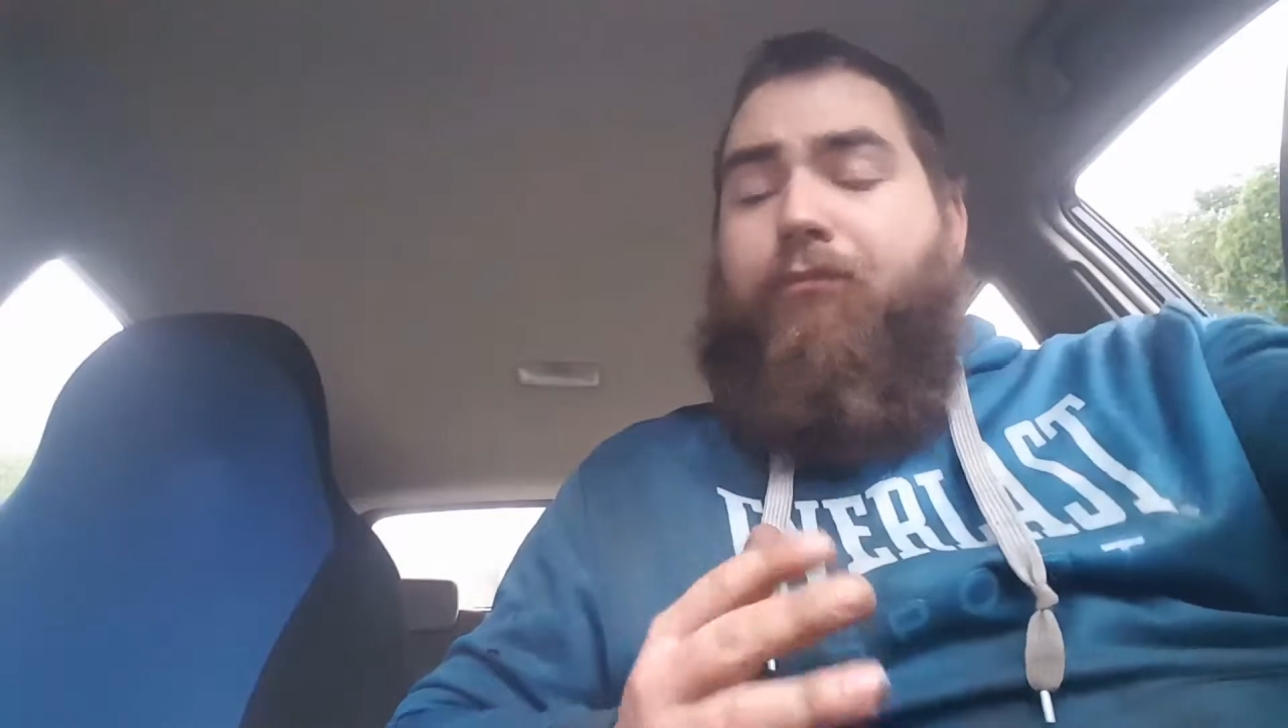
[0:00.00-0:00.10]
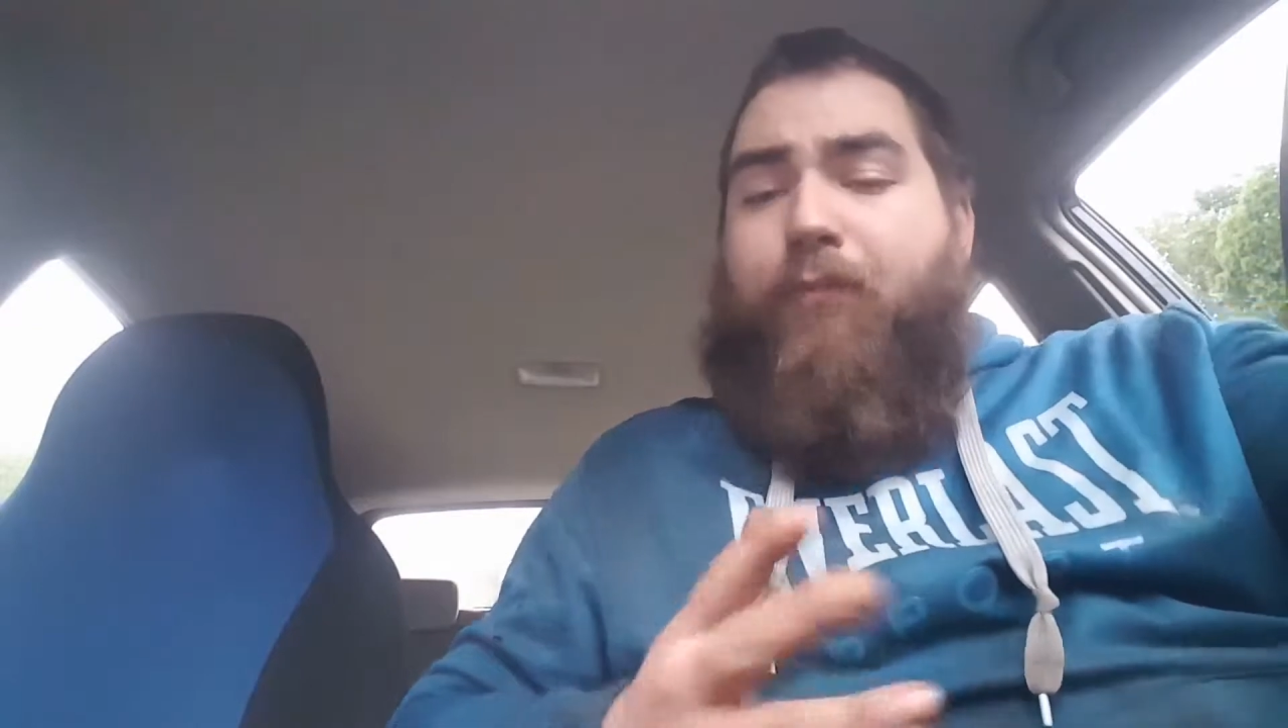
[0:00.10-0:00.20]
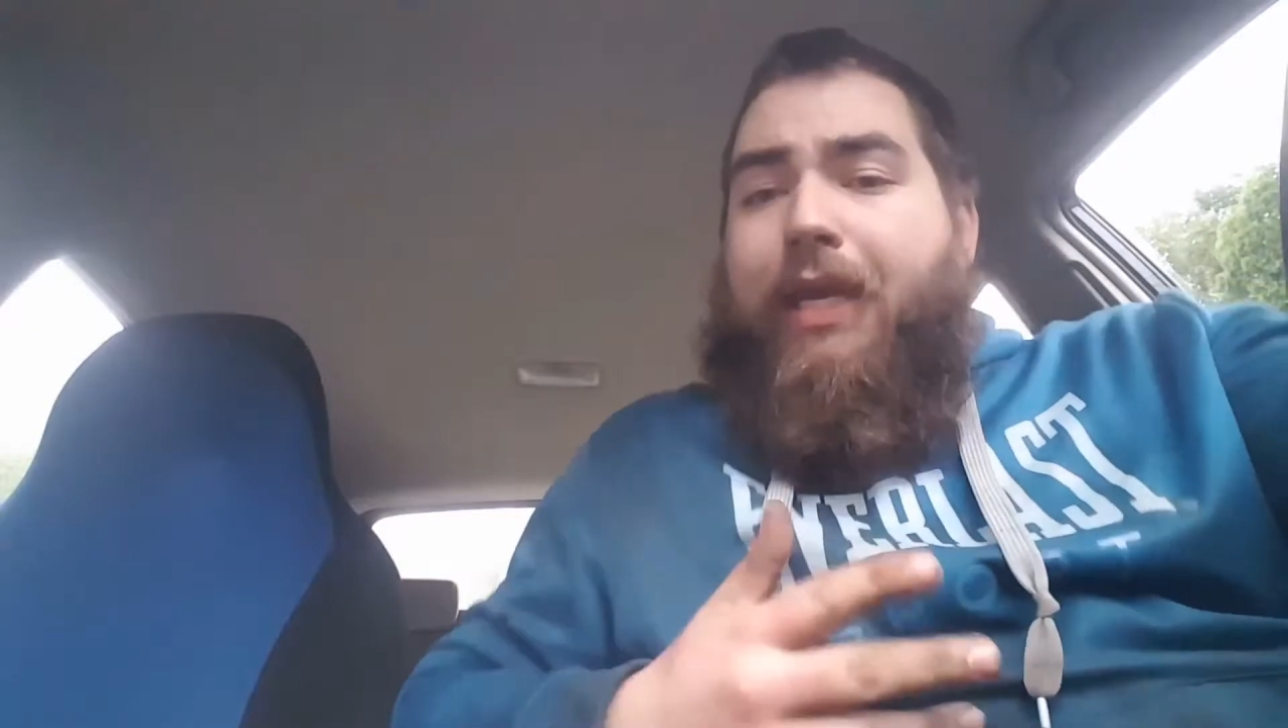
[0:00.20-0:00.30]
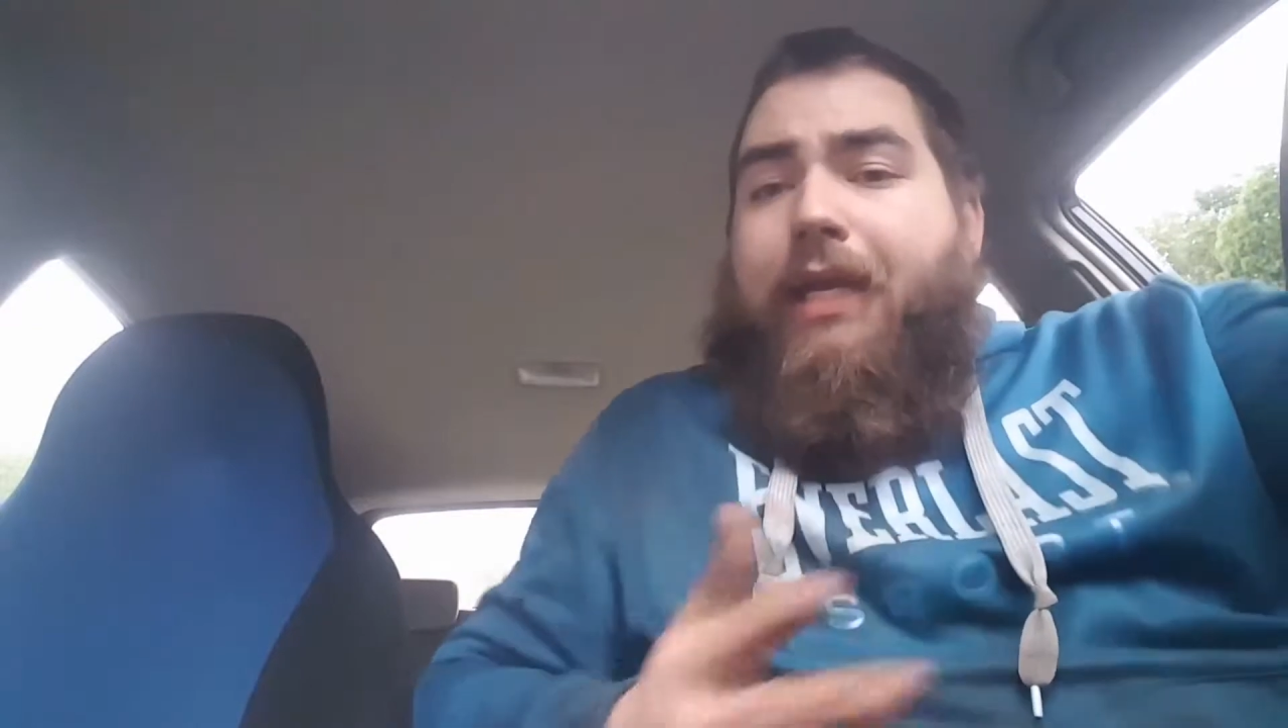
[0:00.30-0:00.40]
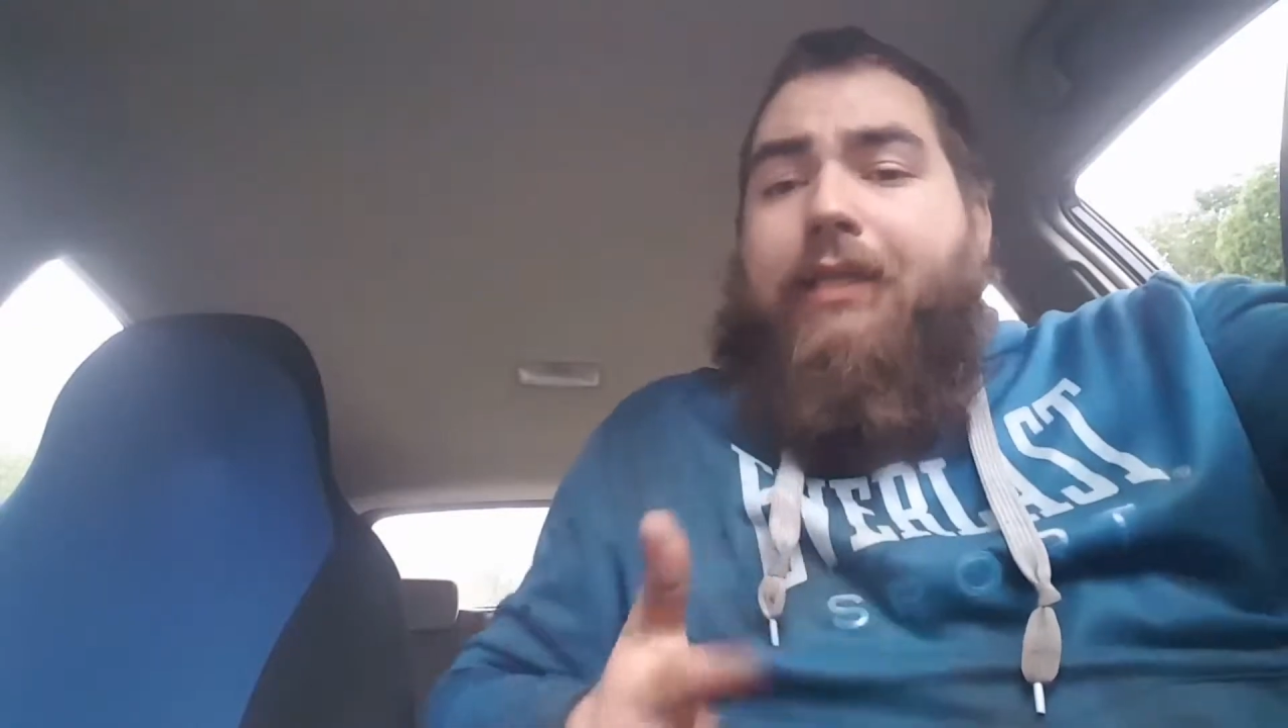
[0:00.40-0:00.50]

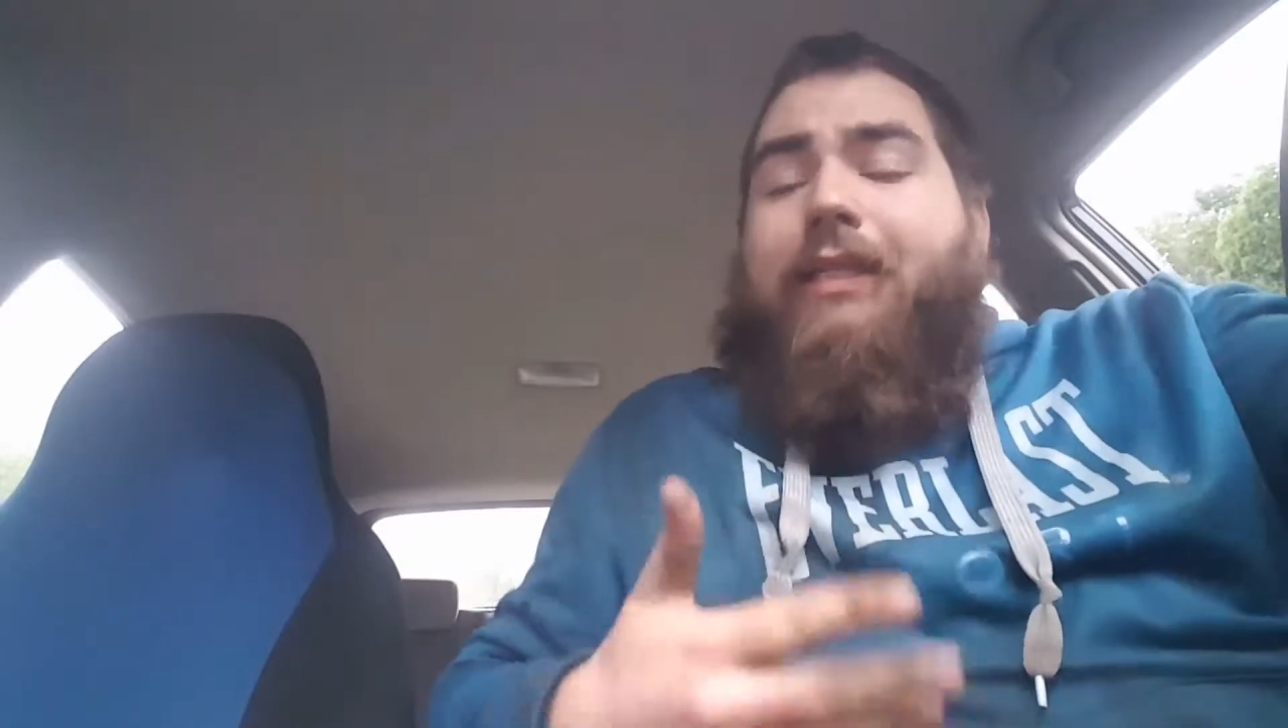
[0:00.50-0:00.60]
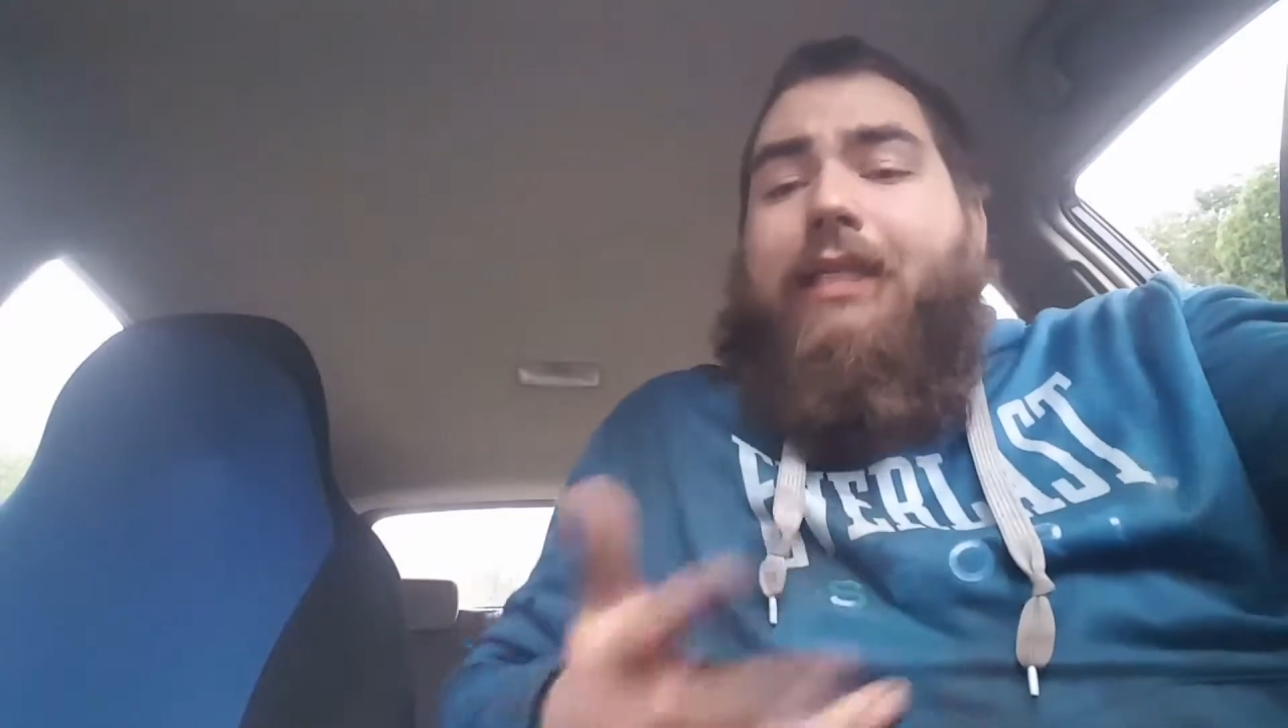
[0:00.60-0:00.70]
big,